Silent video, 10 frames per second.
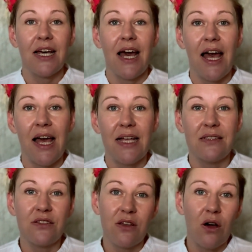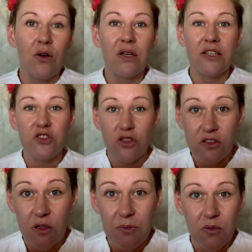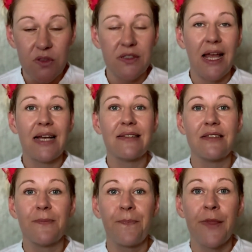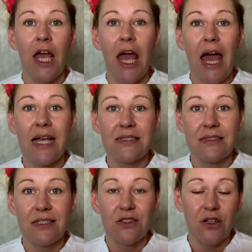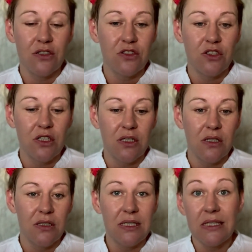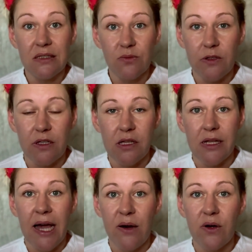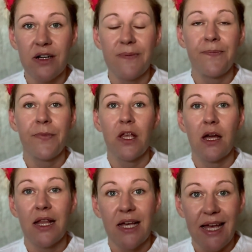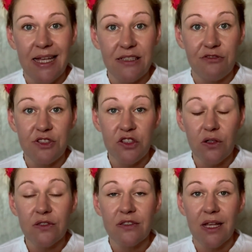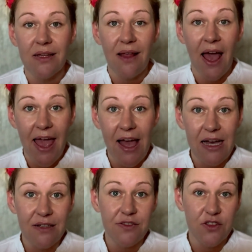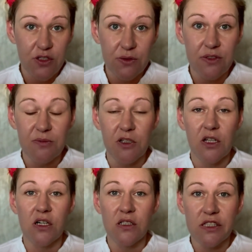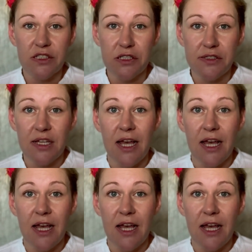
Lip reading: And so gastroscopy was next, and the doctor did it within an hour, and I had the results that I have 2 small ulcers.